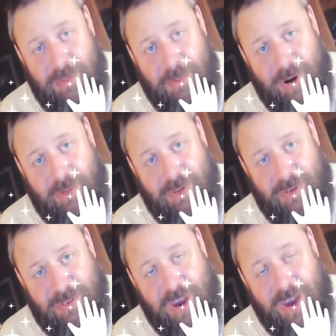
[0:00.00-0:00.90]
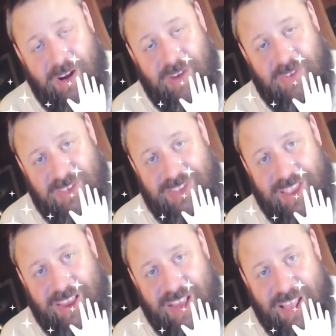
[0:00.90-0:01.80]
party with your daughter if she's like
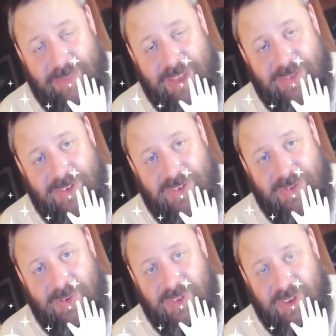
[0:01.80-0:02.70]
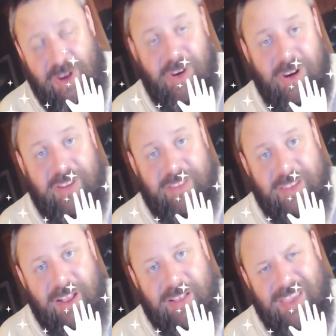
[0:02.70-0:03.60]
in elementary school and you're an
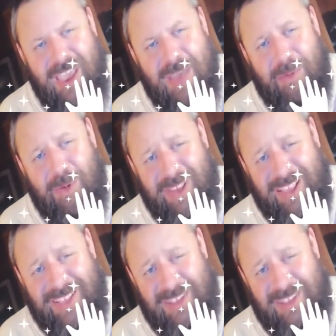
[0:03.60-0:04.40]
adult. But when it gets to